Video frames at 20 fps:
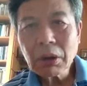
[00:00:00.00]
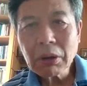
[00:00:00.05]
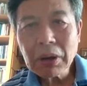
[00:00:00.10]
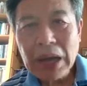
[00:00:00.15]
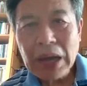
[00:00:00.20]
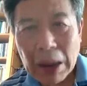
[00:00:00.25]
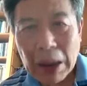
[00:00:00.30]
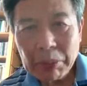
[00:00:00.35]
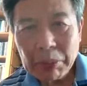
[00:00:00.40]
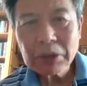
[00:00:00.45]

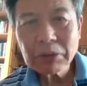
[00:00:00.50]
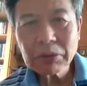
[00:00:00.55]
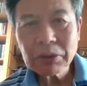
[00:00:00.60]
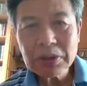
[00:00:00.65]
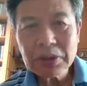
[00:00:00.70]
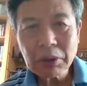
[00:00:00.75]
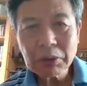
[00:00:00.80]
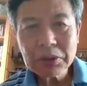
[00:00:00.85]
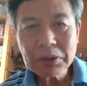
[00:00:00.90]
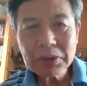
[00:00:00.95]
or happy
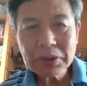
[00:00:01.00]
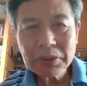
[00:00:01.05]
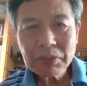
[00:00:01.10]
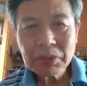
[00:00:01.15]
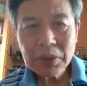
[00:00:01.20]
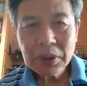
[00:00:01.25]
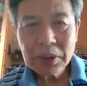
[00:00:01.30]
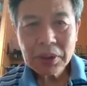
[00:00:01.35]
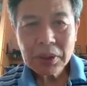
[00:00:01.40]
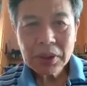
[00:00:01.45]
results.
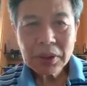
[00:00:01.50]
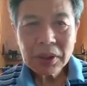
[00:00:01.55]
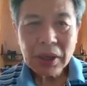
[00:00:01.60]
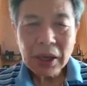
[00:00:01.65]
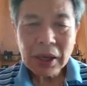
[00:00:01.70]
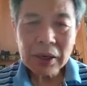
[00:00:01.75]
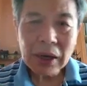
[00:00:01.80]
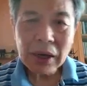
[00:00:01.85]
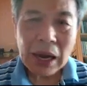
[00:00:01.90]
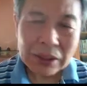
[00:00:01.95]

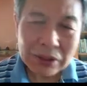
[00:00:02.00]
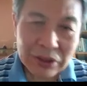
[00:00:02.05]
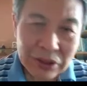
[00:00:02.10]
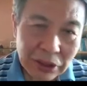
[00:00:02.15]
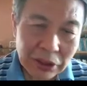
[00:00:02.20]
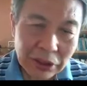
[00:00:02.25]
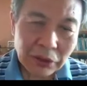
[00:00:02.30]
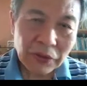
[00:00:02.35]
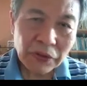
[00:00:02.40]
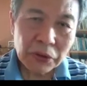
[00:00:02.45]
And
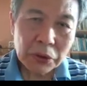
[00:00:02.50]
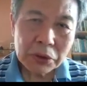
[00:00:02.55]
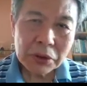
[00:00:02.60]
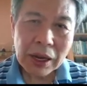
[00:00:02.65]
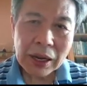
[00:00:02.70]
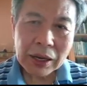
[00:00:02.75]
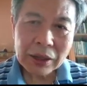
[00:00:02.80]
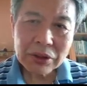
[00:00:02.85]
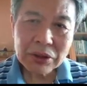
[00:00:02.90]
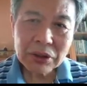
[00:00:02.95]

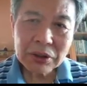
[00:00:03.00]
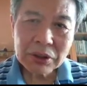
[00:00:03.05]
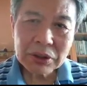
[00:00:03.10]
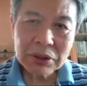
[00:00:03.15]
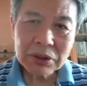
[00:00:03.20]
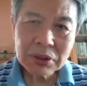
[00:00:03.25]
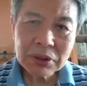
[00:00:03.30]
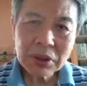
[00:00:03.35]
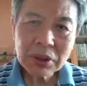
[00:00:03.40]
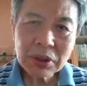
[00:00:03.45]
unskillful
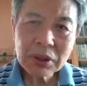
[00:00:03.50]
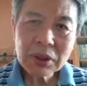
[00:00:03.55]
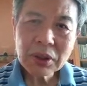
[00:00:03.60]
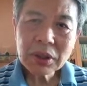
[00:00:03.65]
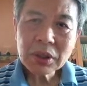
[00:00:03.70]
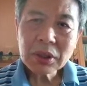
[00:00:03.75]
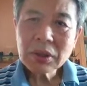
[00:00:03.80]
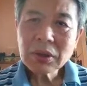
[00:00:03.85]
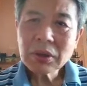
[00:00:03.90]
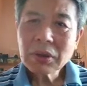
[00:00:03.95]
actions
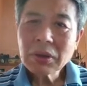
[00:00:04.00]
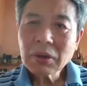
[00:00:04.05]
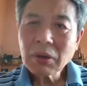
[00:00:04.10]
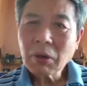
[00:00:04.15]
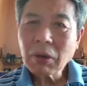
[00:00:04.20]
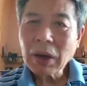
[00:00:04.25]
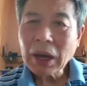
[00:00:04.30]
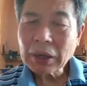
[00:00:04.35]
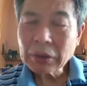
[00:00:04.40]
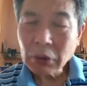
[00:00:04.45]

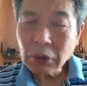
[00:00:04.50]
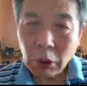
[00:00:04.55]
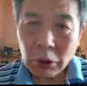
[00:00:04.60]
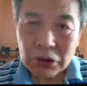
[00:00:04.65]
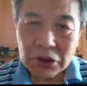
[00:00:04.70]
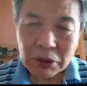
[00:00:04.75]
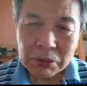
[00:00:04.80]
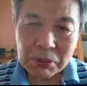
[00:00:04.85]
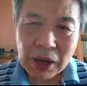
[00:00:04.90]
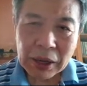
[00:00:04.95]
or
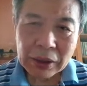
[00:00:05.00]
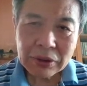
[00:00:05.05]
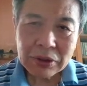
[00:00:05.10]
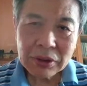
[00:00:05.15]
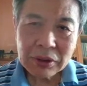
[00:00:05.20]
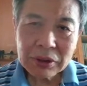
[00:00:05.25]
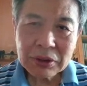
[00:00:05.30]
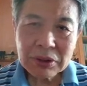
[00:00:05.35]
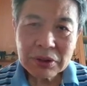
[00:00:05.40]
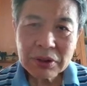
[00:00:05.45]
unwholesome
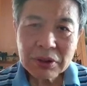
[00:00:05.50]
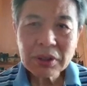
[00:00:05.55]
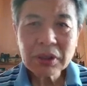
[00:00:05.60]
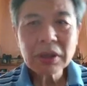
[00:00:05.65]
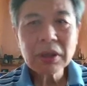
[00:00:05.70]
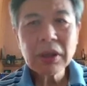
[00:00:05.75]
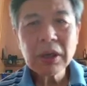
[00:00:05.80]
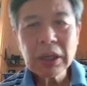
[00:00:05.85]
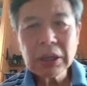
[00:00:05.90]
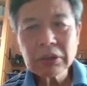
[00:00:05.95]

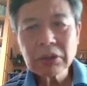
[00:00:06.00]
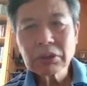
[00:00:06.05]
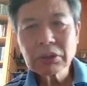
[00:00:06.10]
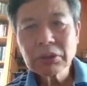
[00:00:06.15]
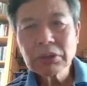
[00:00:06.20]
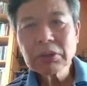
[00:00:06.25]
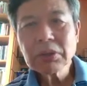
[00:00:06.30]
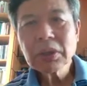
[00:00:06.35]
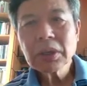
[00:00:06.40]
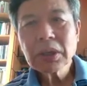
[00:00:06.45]
actions lead
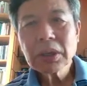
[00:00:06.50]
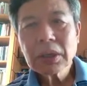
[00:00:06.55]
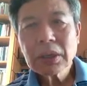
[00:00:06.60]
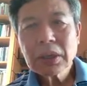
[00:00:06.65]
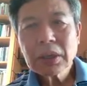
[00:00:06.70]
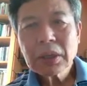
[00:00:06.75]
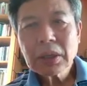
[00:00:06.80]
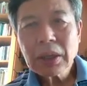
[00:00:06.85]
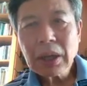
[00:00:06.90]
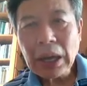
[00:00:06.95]
to
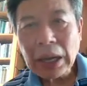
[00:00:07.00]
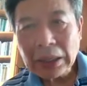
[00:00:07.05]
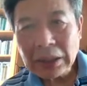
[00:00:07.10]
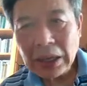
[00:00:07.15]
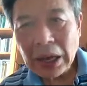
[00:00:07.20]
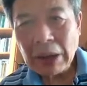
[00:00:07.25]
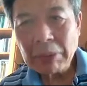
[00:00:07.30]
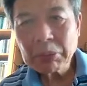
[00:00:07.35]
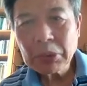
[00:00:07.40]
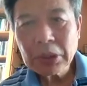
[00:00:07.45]

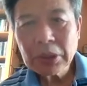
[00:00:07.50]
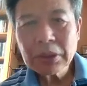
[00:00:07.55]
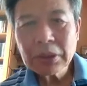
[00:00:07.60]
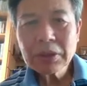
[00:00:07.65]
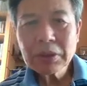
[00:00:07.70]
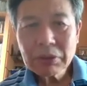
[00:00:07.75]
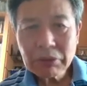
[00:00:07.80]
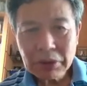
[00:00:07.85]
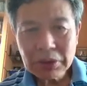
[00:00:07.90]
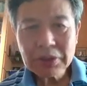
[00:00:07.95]

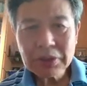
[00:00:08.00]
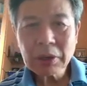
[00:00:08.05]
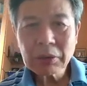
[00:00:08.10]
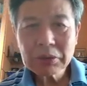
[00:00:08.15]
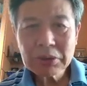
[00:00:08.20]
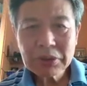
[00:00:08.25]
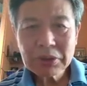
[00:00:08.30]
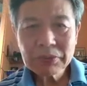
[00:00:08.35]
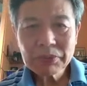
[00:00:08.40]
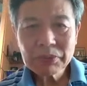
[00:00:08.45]
unhappy
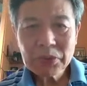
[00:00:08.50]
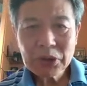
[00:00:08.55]
results.